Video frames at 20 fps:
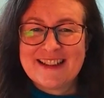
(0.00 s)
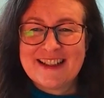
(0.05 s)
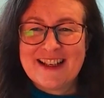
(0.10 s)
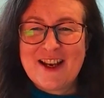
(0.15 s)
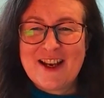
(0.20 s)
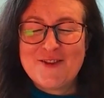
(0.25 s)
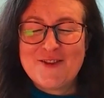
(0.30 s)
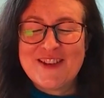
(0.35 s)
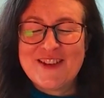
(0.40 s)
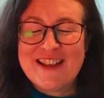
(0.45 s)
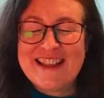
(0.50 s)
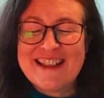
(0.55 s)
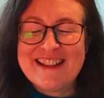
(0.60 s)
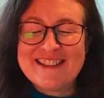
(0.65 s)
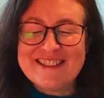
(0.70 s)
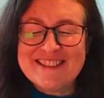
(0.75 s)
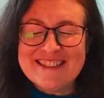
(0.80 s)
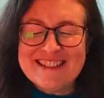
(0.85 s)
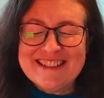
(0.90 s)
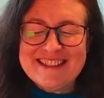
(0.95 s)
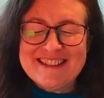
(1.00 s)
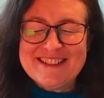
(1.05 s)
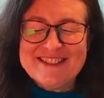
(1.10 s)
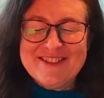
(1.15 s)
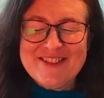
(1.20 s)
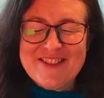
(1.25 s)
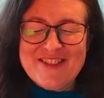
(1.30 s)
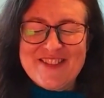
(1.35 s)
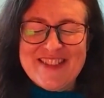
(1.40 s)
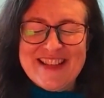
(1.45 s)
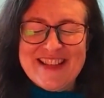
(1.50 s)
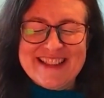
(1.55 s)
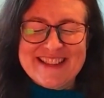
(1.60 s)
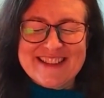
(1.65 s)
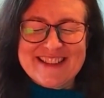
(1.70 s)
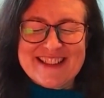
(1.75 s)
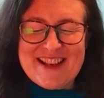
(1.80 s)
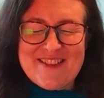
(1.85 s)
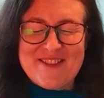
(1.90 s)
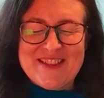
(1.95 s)
I feel all the
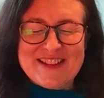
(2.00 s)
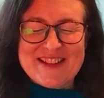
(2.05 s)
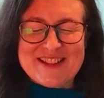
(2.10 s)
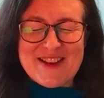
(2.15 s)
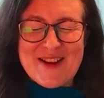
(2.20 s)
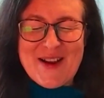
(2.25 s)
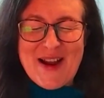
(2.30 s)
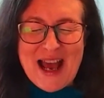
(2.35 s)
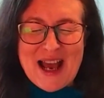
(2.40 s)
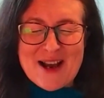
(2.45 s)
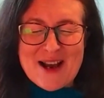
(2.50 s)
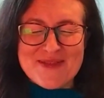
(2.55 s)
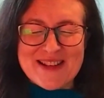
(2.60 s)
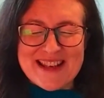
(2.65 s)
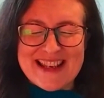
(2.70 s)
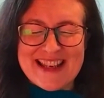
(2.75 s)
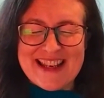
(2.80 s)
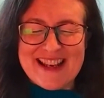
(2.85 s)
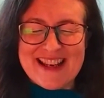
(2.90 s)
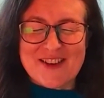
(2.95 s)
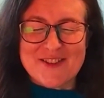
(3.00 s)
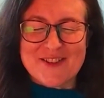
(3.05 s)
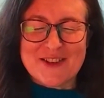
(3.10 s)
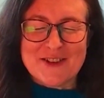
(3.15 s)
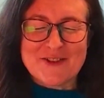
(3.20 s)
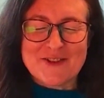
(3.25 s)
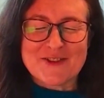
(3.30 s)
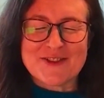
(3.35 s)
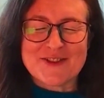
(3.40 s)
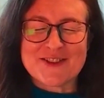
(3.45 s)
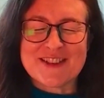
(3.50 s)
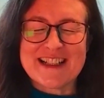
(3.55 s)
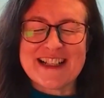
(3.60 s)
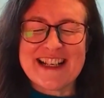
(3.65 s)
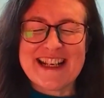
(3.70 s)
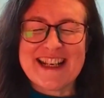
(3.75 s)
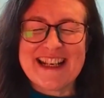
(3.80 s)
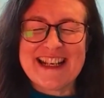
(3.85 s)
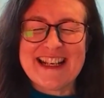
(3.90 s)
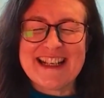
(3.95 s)
feels. I feel so happy. I feel
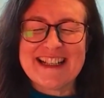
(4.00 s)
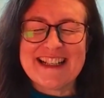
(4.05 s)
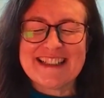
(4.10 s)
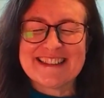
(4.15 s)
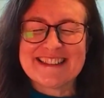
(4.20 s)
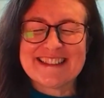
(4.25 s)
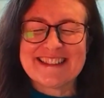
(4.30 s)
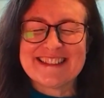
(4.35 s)
free.